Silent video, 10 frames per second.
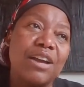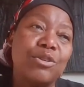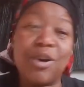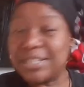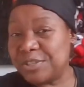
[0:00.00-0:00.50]

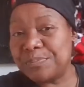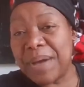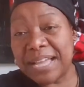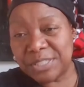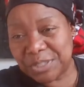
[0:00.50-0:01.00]
gone to
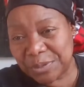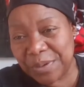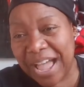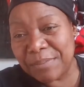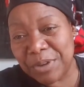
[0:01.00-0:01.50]
part two.
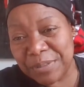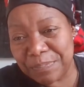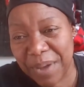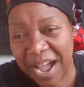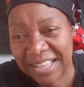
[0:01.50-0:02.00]
I'm on
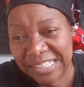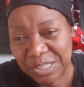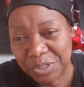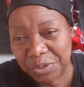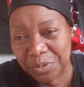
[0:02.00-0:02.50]
part
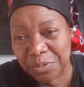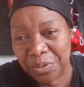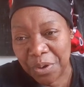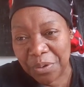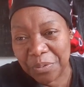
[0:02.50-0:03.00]

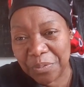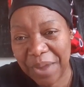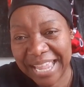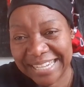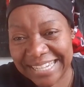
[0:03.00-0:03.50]
two
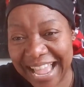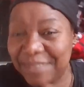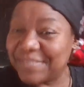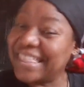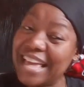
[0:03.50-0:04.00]
right
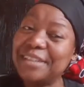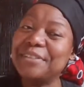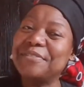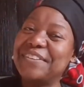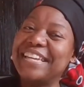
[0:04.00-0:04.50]
now. Thank
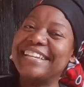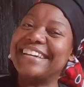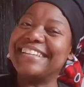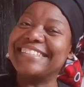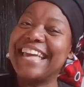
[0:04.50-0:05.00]
you,
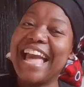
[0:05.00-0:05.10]
Venus.